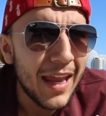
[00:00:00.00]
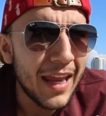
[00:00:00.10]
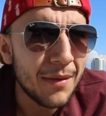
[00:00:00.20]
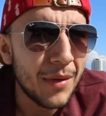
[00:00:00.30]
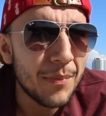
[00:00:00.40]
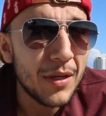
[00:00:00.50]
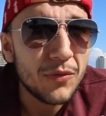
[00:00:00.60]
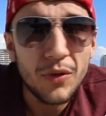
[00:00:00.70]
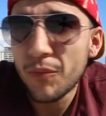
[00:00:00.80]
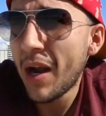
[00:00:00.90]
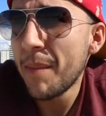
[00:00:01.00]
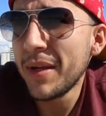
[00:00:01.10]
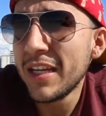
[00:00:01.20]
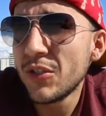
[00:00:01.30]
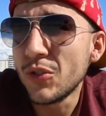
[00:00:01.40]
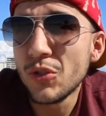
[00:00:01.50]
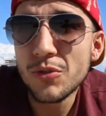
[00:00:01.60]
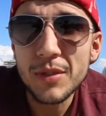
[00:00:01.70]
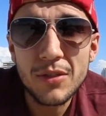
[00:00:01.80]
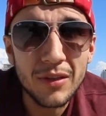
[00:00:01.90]
and my best friend Rami
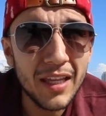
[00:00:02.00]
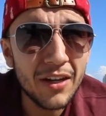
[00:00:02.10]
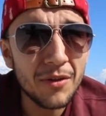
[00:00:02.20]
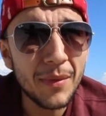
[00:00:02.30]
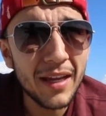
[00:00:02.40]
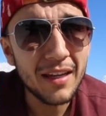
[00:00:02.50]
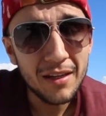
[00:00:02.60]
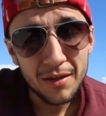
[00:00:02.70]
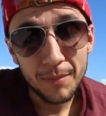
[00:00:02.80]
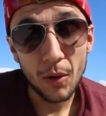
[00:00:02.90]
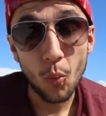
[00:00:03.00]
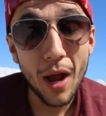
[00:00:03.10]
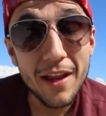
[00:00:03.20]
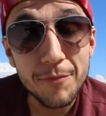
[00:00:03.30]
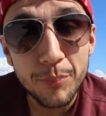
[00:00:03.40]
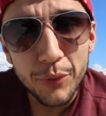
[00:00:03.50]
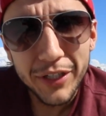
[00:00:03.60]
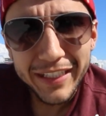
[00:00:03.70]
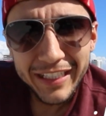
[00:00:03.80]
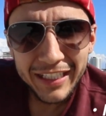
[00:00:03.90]
introduced me to later my wife
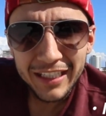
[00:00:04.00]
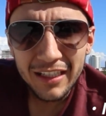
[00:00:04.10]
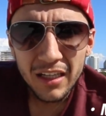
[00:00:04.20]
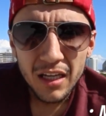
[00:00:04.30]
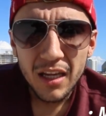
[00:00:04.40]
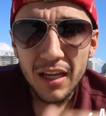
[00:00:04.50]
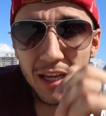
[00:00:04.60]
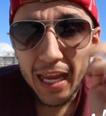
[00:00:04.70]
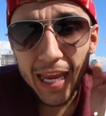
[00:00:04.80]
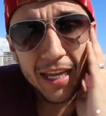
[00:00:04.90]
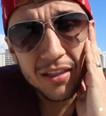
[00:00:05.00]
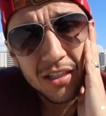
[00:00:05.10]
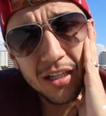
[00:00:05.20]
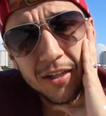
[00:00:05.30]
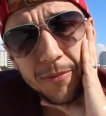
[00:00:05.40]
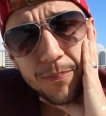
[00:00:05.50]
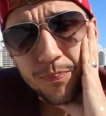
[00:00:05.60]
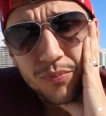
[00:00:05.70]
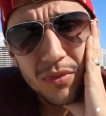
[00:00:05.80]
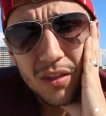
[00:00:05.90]
Brittany, and
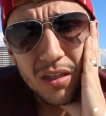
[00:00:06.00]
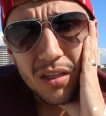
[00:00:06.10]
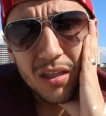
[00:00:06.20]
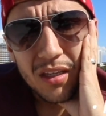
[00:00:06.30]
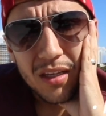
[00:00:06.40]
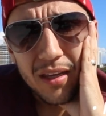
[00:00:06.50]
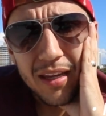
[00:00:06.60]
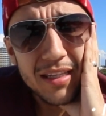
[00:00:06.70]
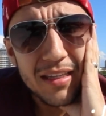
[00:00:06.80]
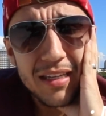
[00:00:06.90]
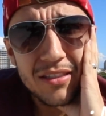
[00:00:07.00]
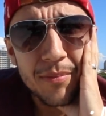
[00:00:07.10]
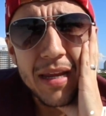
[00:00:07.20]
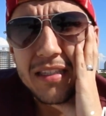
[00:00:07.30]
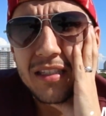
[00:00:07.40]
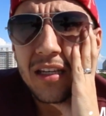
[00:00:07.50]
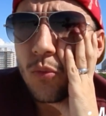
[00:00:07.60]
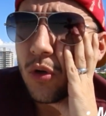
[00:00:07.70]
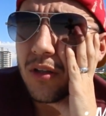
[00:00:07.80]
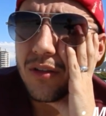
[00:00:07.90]
it is amazing.
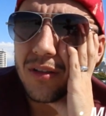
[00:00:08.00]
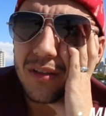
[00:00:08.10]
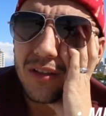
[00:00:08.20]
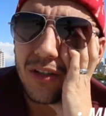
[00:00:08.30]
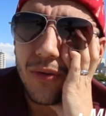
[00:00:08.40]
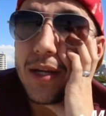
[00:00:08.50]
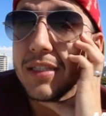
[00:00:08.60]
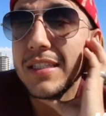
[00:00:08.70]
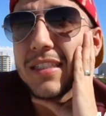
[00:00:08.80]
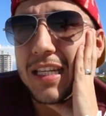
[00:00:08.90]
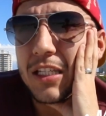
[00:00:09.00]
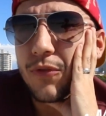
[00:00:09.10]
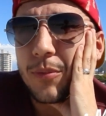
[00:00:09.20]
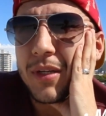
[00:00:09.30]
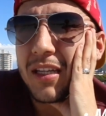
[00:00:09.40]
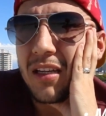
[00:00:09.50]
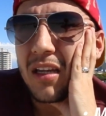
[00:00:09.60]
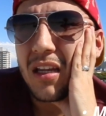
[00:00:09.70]
And one of the craziest things for me